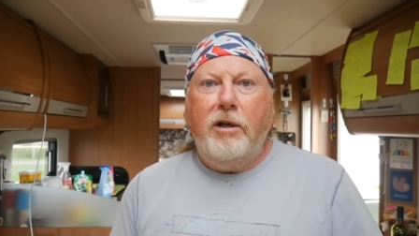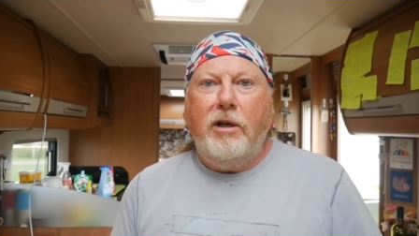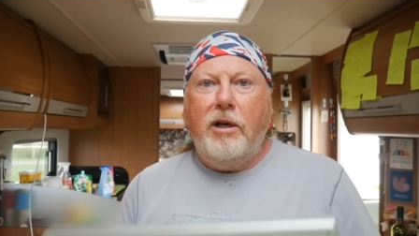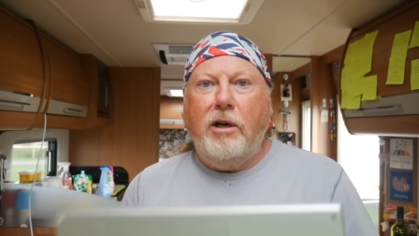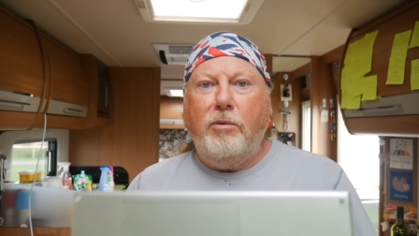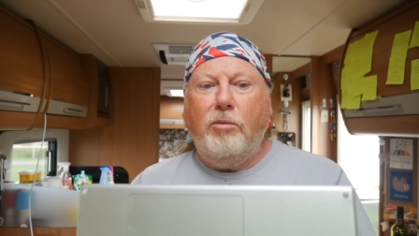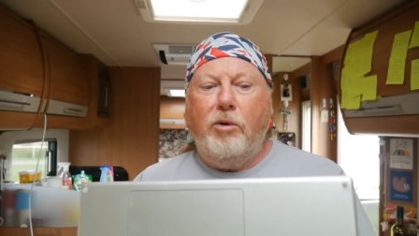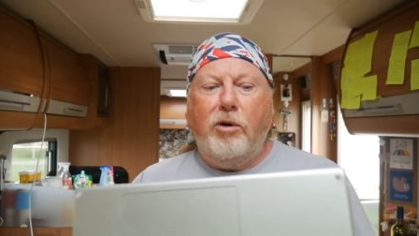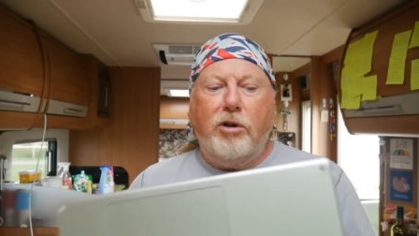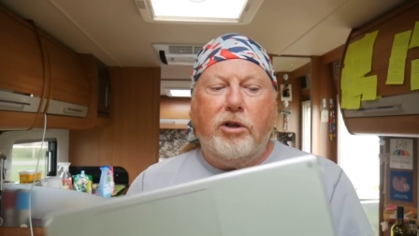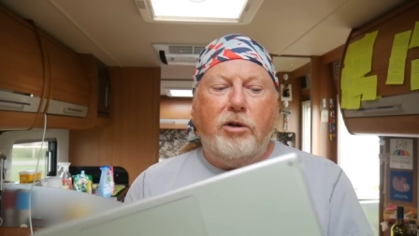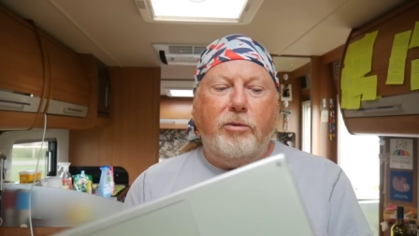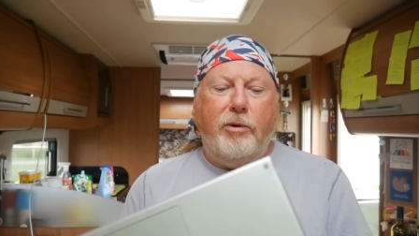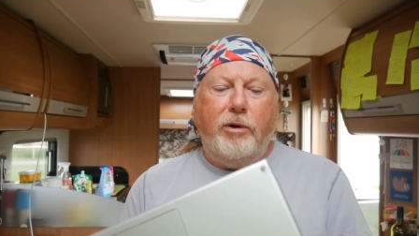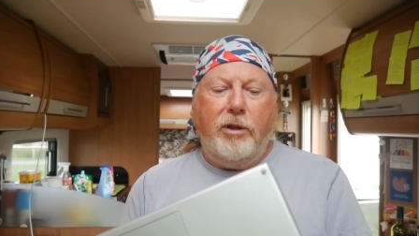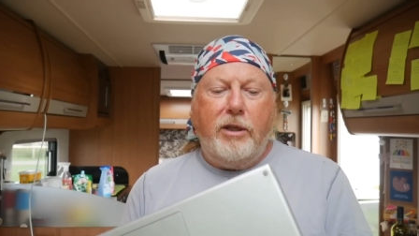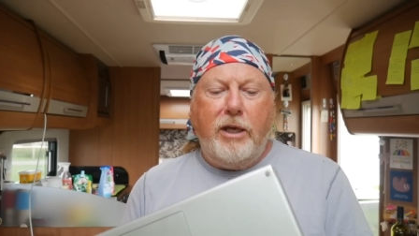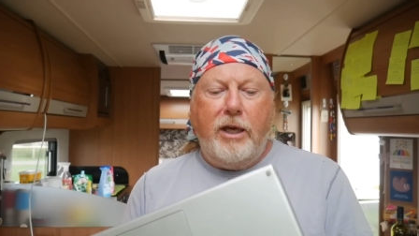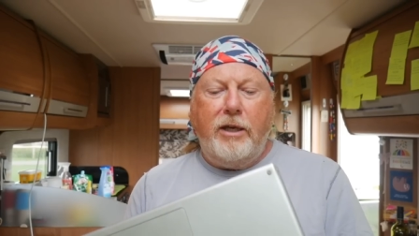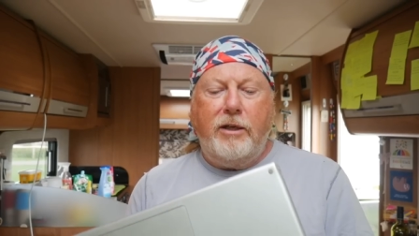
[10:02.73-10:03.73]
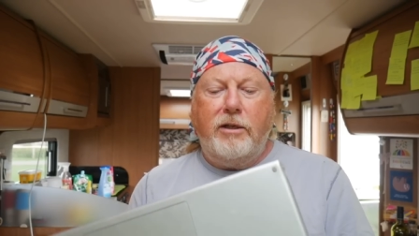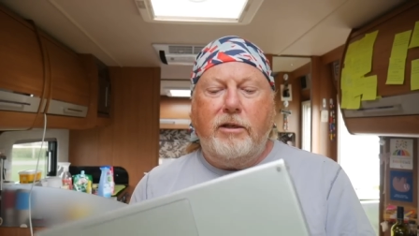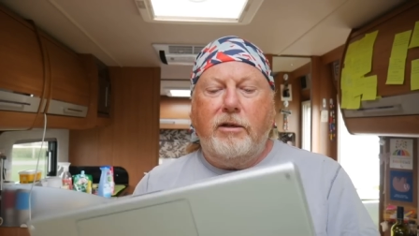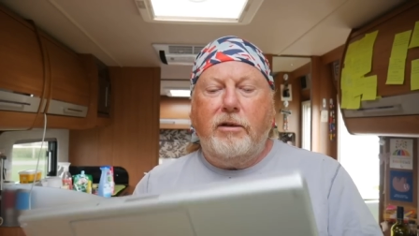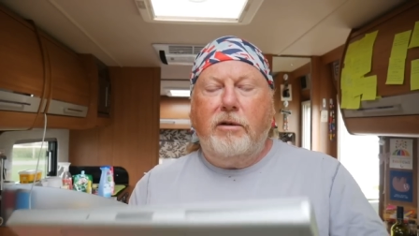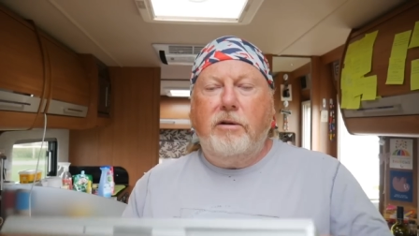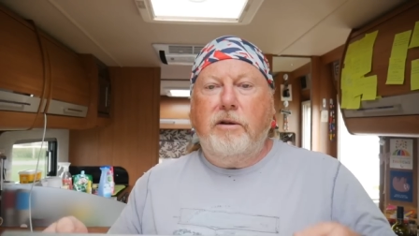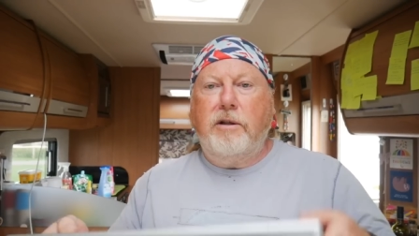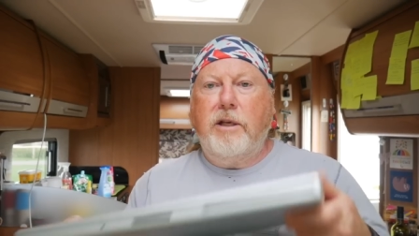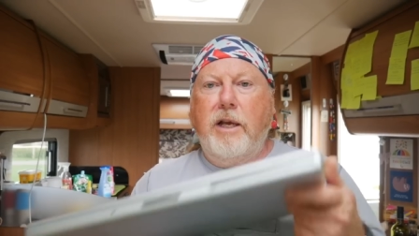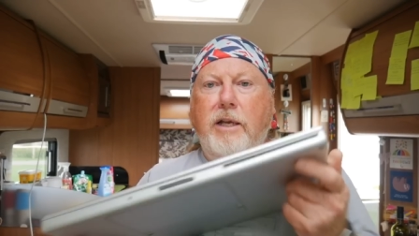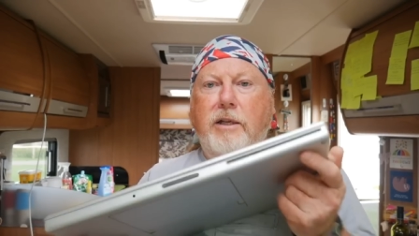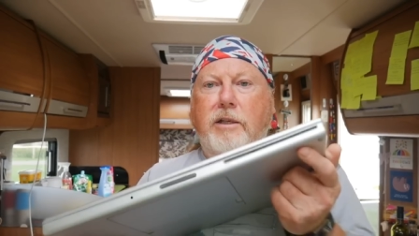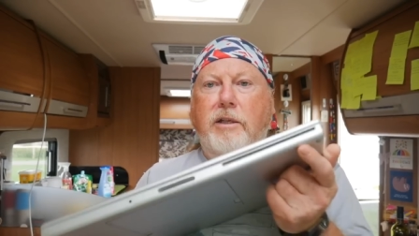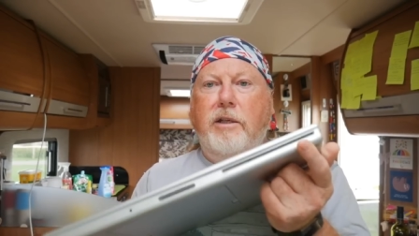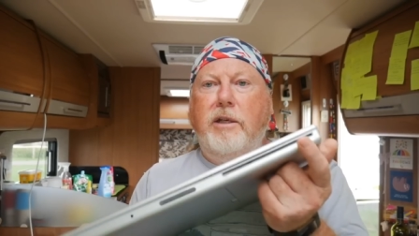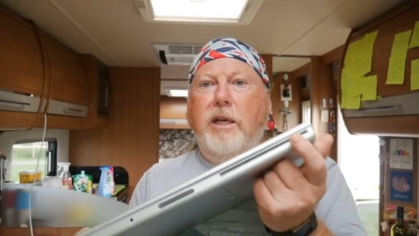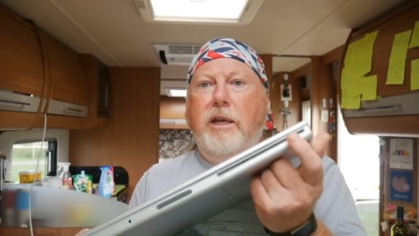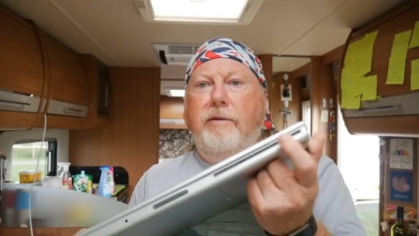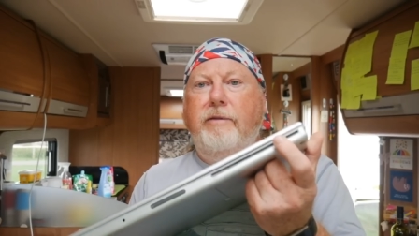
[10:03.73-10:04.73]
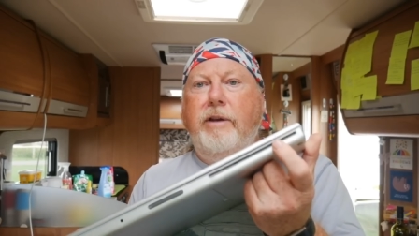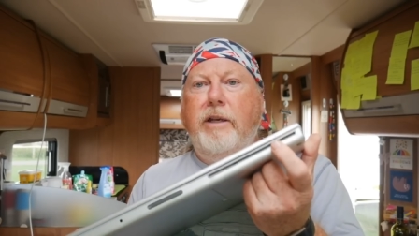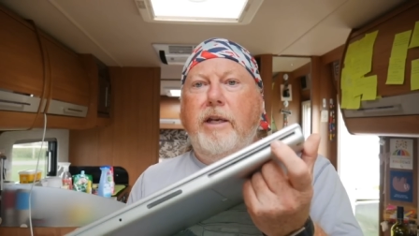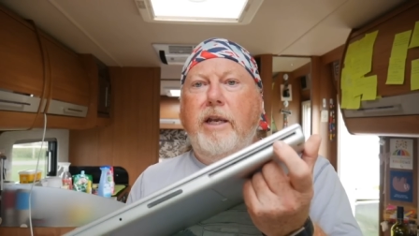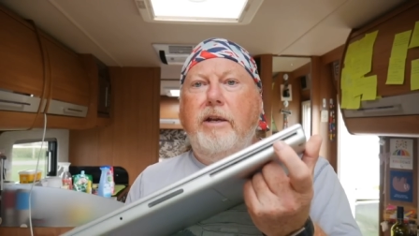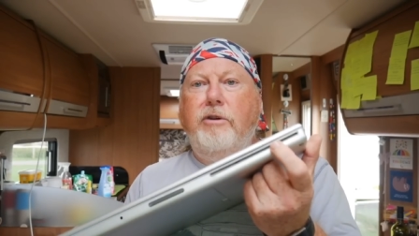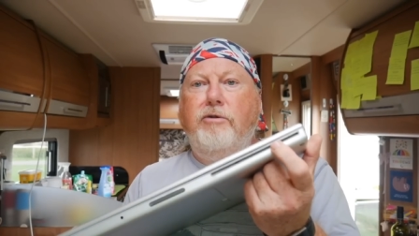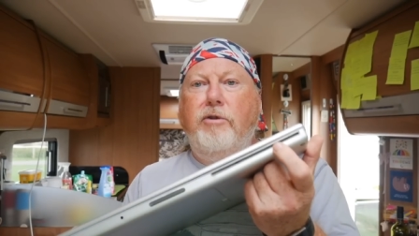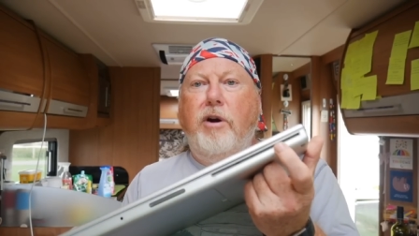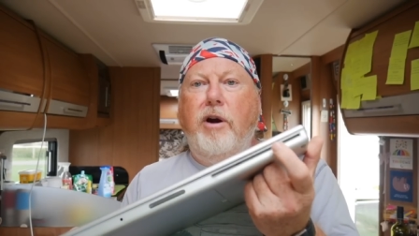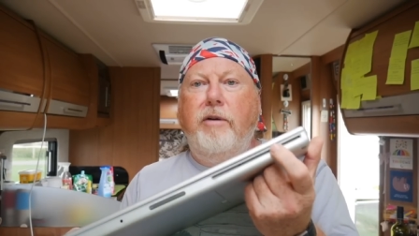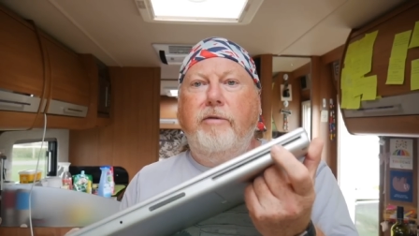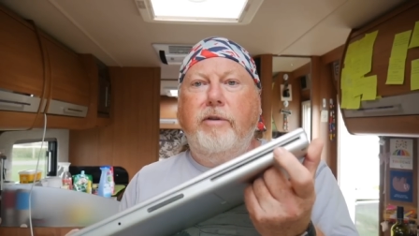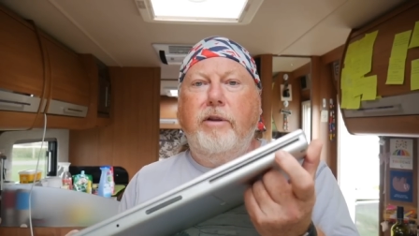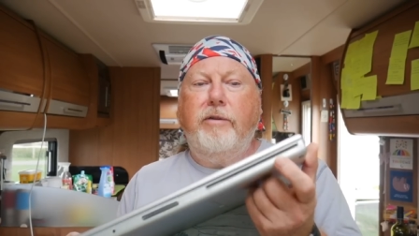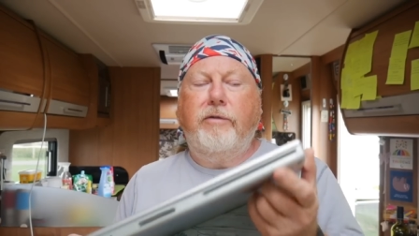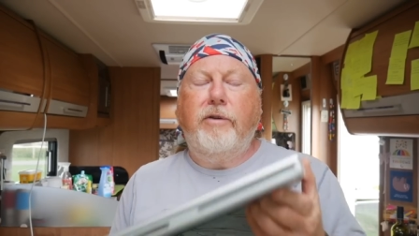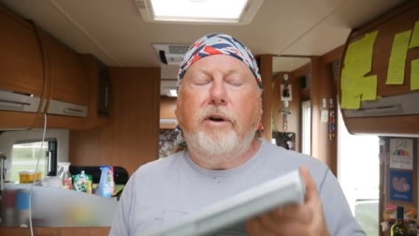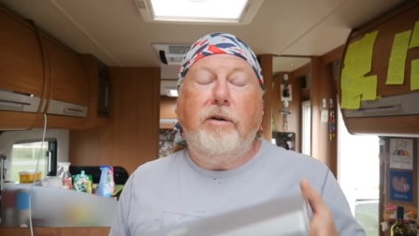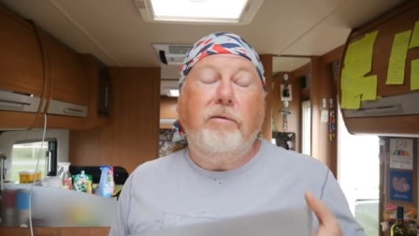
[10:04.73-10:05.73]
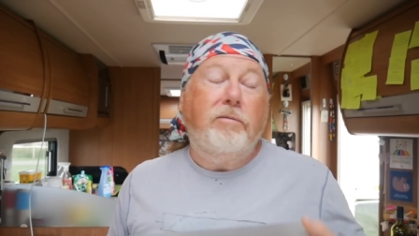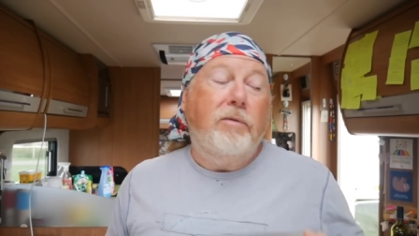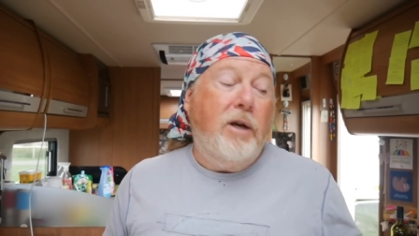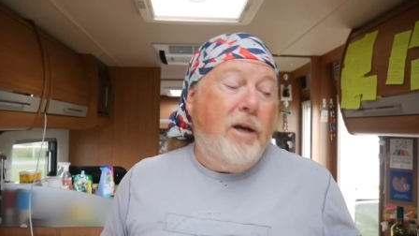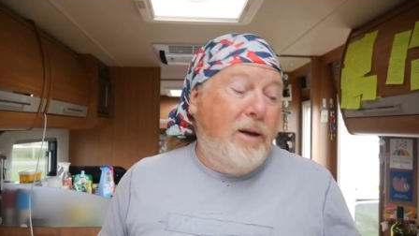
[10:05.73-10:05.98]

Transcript: and watch them on this because there's the DVD drive in the front.